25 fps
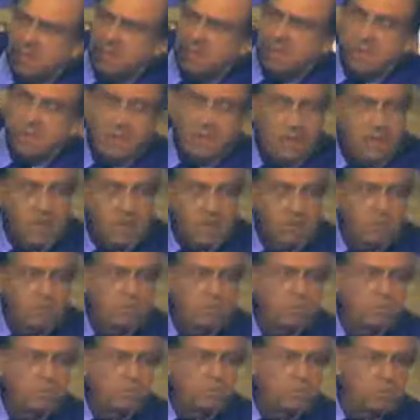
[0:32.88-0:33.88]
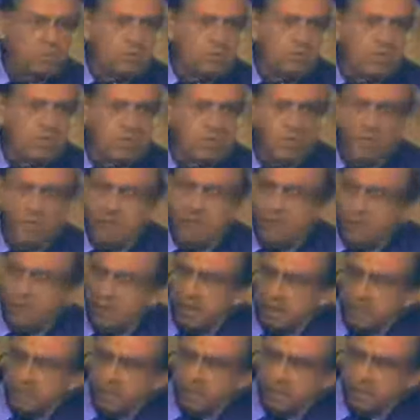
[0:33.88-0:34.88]
the entire Roosevelt
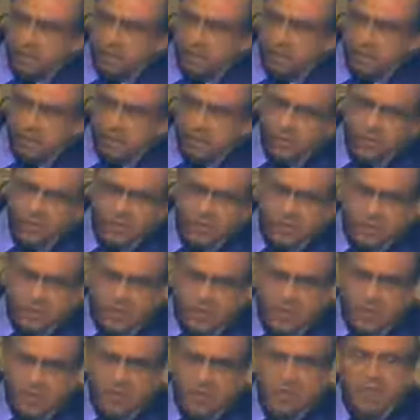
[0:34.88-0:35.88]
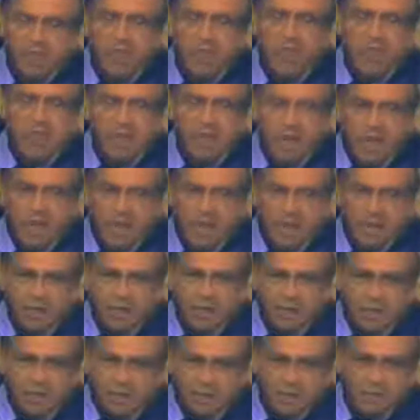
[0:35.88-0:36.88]
campaign for the presidency,
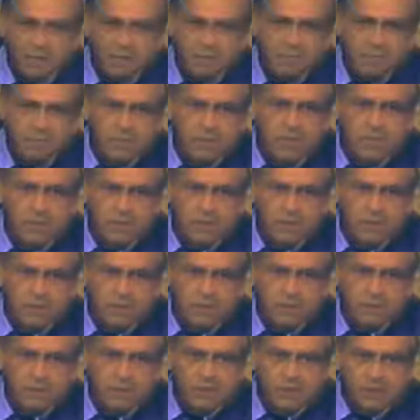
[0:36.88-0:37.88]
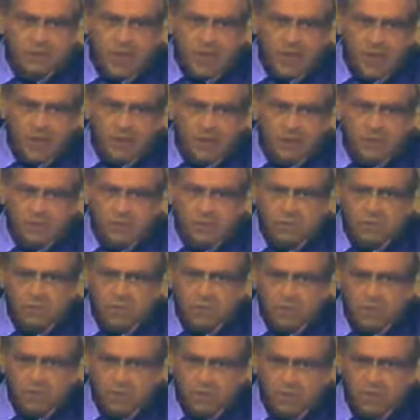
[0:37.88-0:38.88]
and then she died
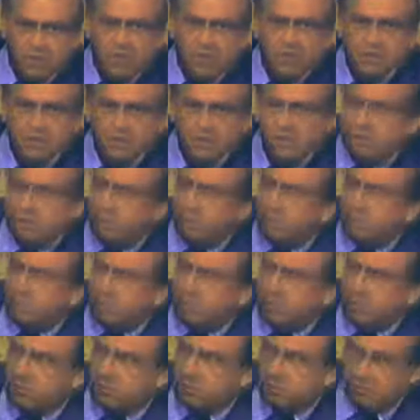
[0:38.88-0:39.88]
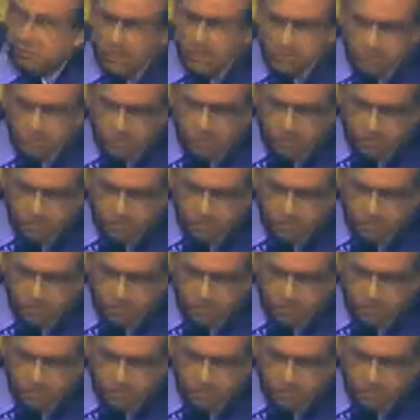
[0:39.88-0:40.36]
suddenly just before Roosevelt was